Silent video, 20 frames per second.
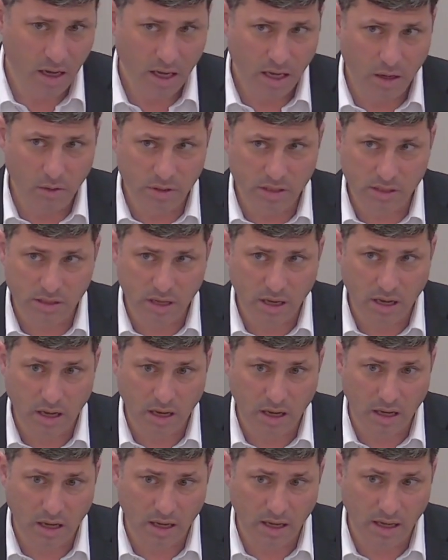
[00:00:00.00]
He was,
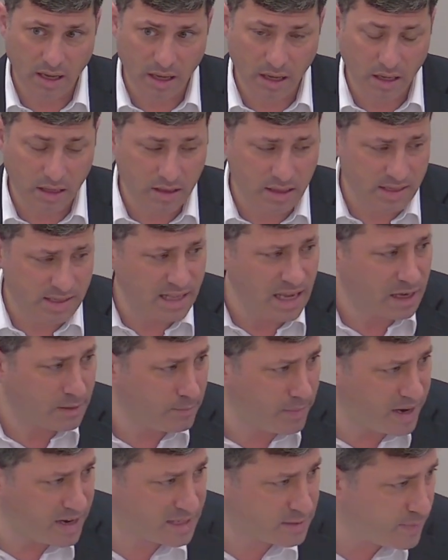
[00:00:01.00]
uh, he, the snake
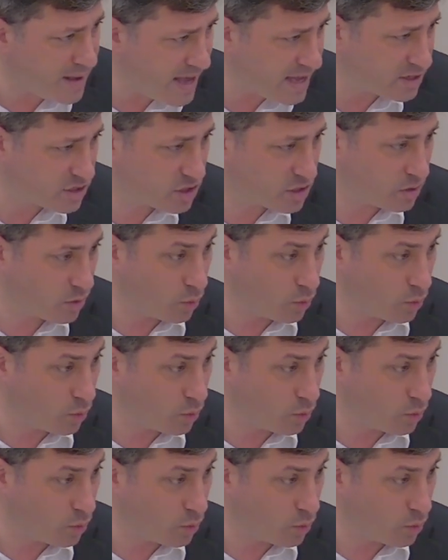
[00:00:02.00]
met his match.